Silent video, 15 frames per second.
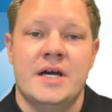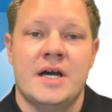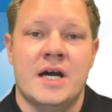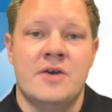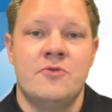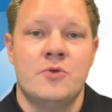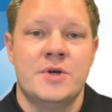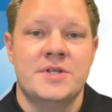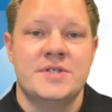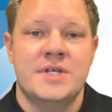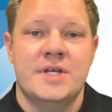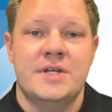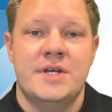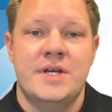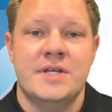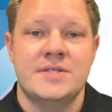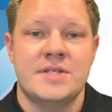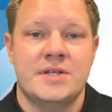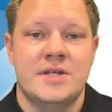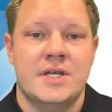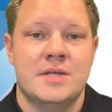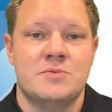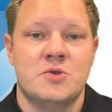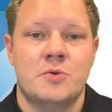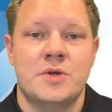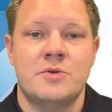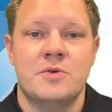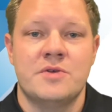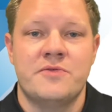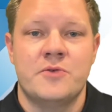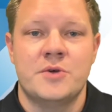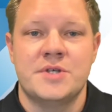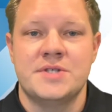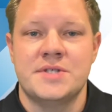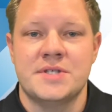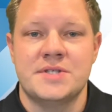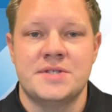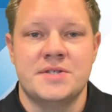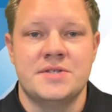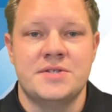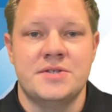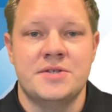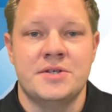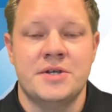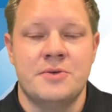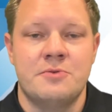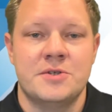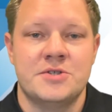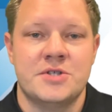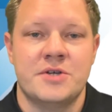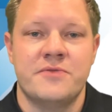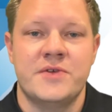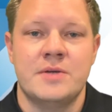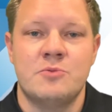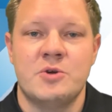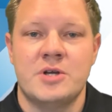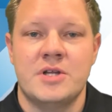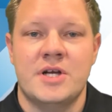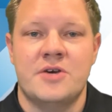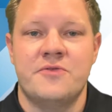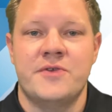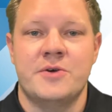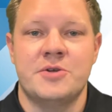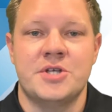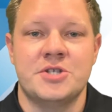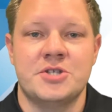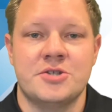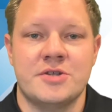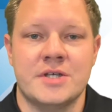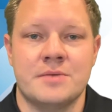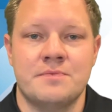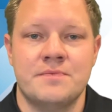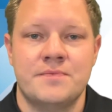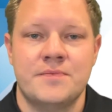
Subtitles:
I've worked on Hands-on Lab 2146 this year, which is our VMware Cloud Foundation lab.